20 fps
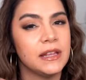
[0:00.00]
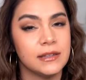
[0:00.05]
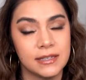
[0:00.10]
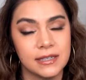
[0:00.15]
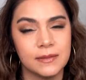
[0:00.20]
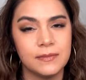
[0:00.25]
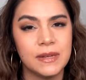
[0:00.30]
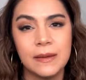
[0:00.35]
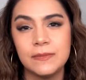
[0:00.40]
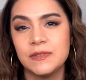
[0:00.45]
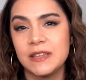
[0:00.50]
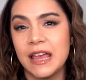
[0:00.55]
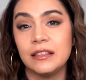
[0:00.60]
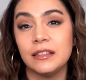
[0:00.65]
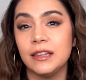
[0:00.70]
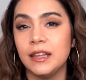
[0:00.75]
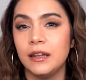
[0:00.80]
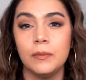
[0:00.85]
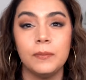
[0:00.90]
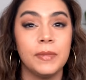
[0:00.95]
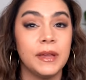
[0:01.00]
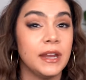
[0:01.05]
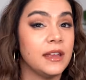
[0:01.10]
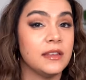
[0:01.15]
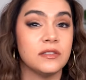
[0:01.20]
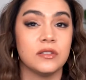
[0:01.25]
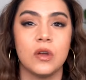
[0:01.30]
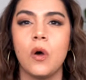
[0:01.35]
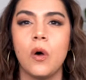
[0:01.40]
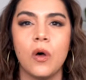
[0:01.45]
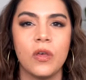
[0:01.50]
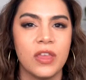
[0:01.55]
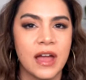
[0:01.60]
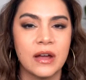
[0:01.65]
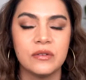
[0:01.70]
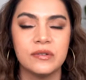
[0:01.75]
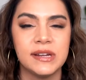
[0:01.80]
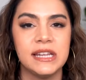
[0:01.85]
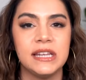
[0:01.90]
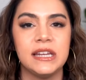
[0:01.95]
And sometimes that little bit is all
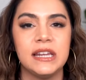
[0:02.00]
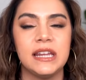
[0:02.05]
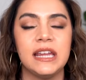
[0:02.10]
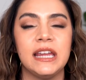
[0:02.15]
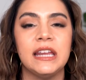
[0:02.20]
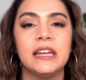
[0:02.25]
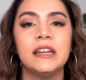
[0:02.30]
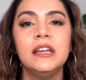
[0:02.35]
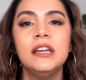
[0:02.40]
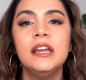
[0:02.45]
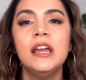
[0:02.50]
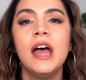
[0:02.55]
that we need.